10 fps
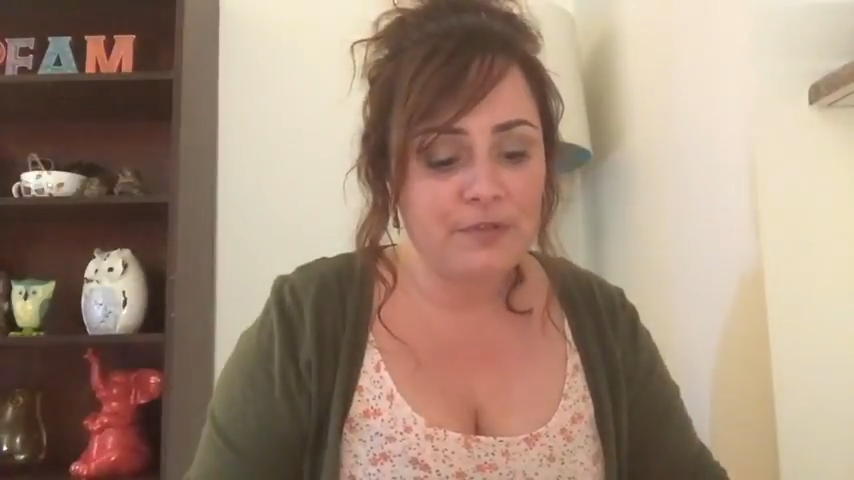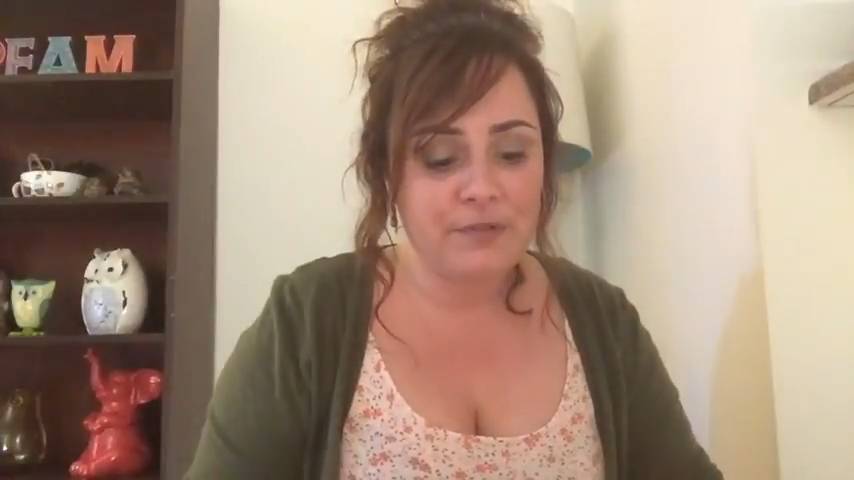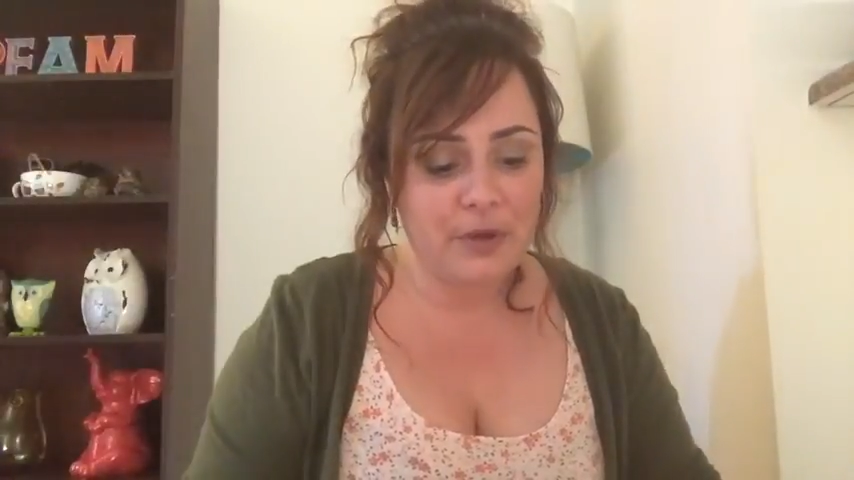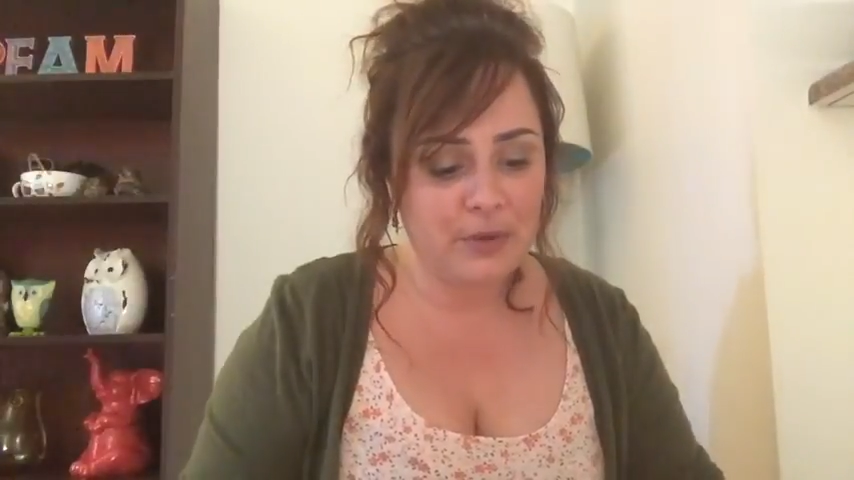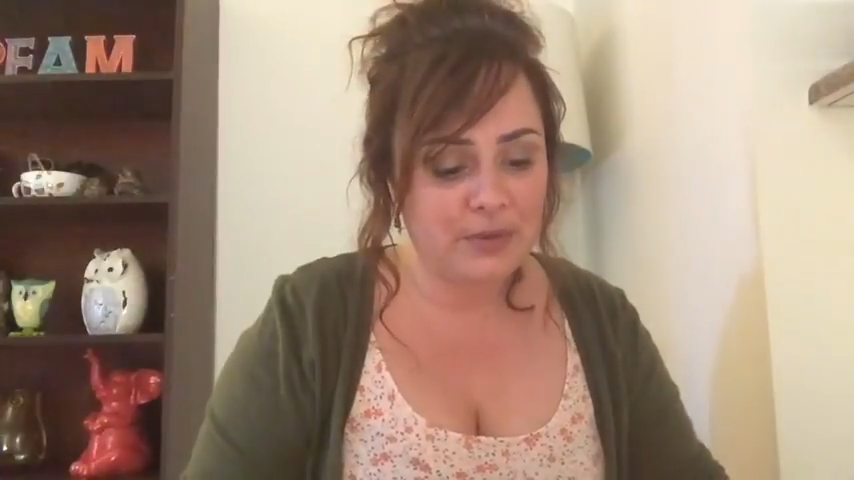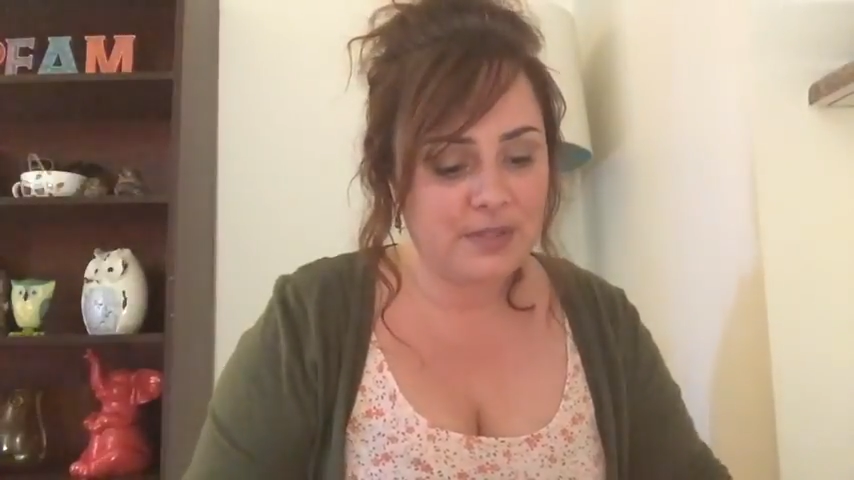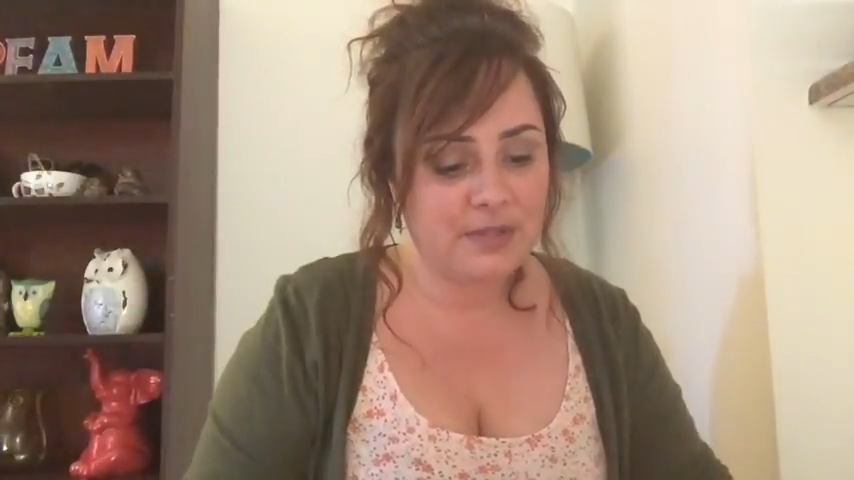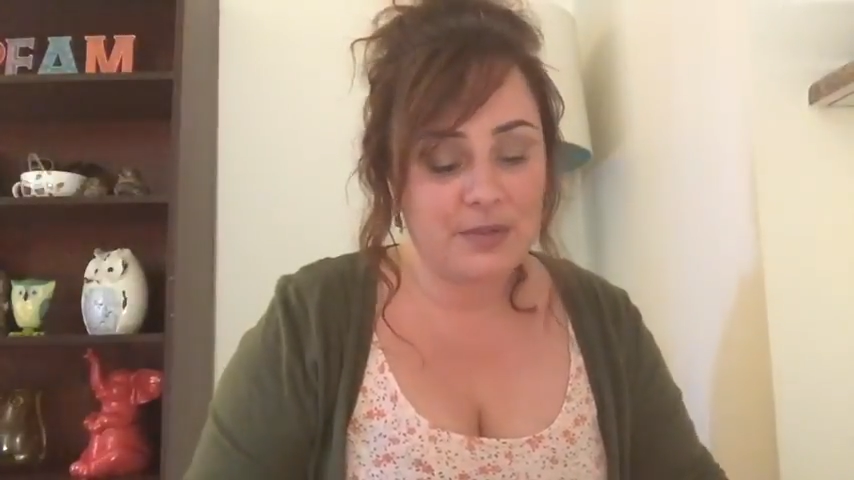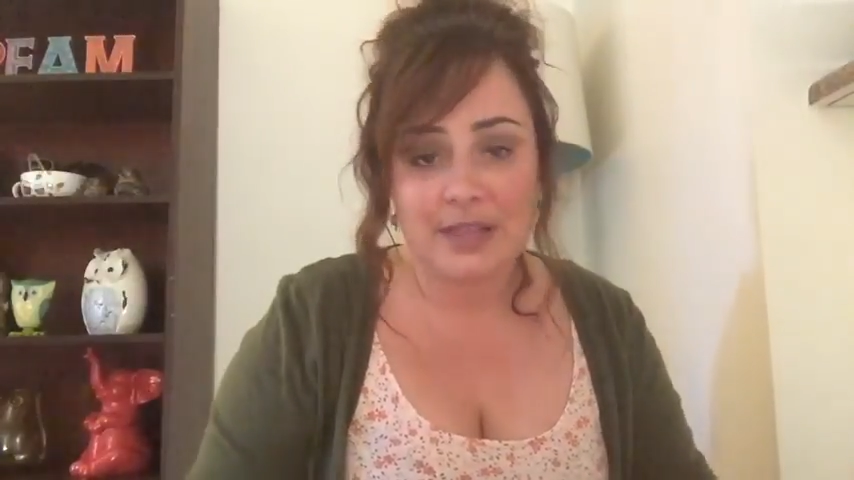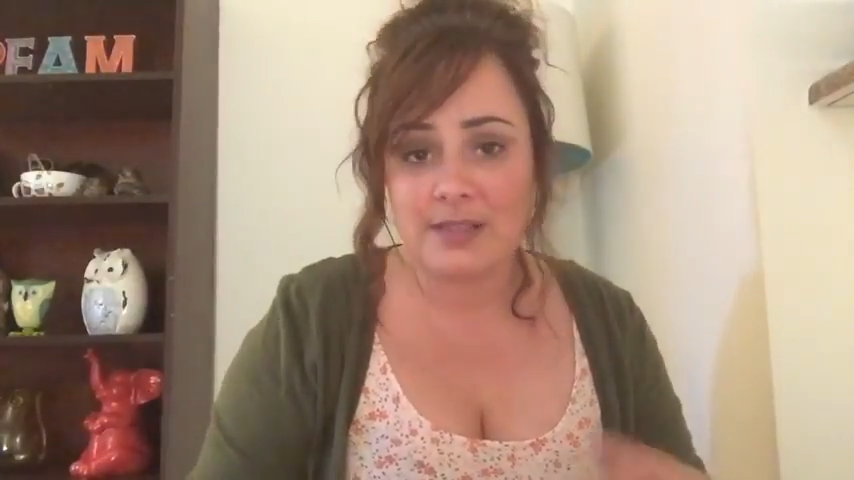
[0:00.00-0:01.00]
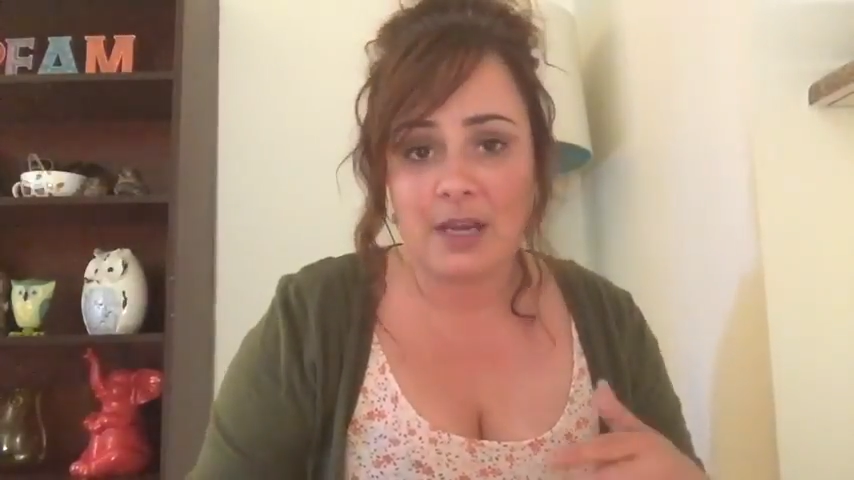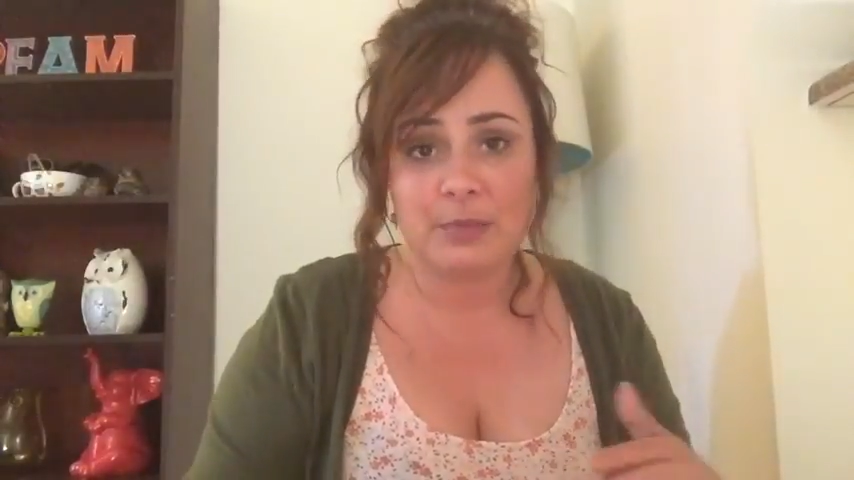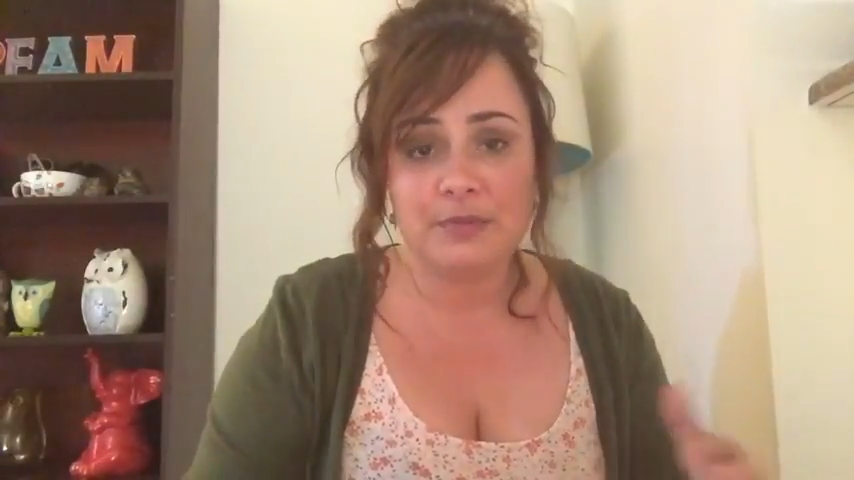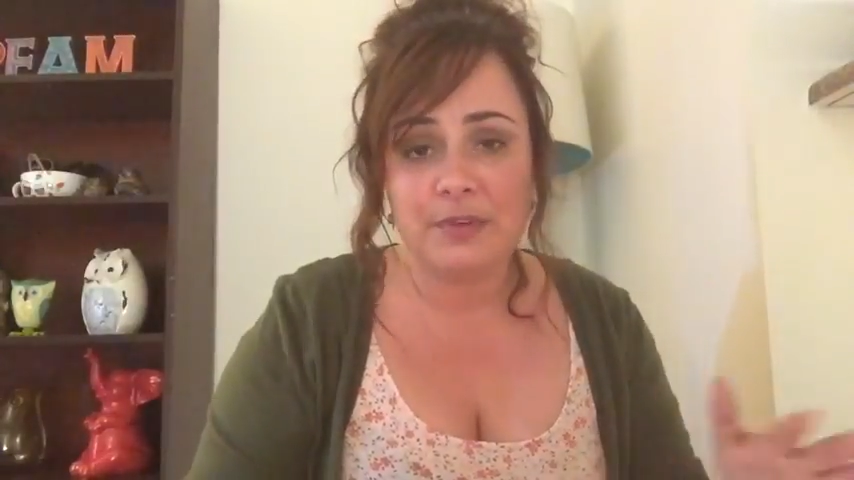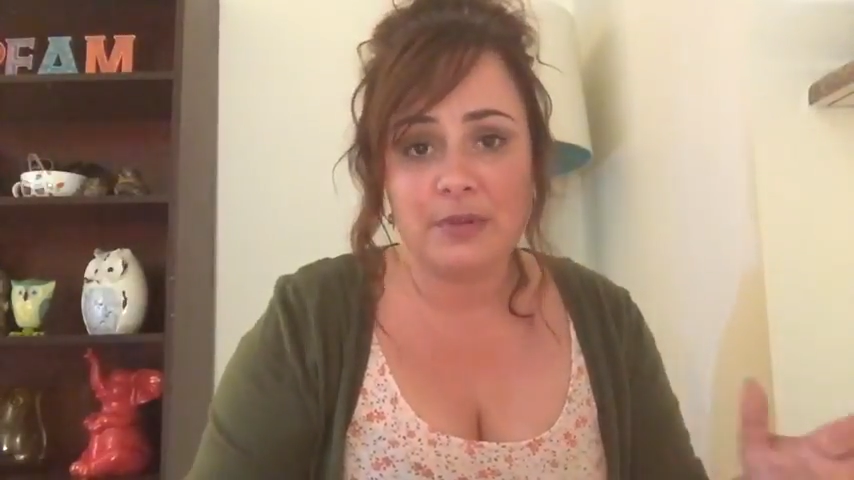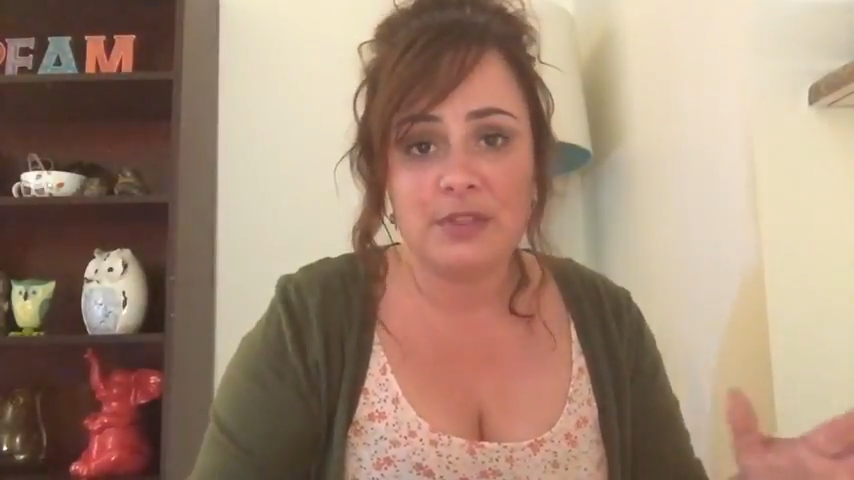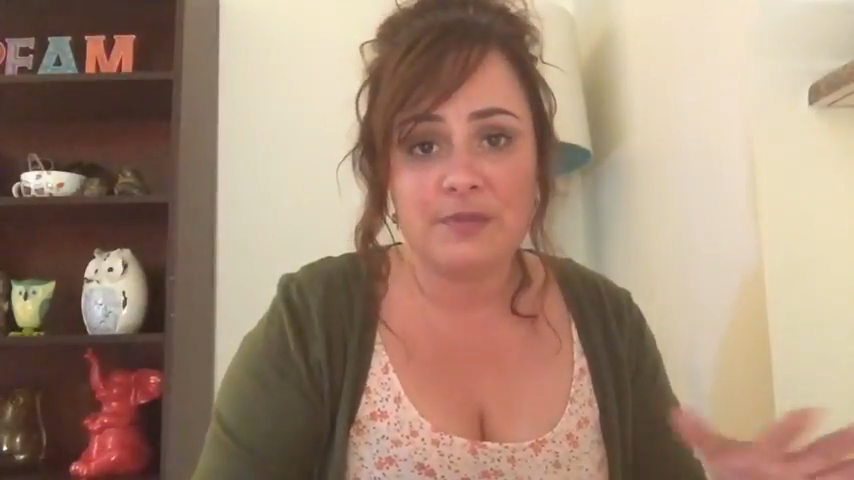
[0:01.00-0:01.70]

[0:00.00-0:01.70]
folks, so that's coupled folks,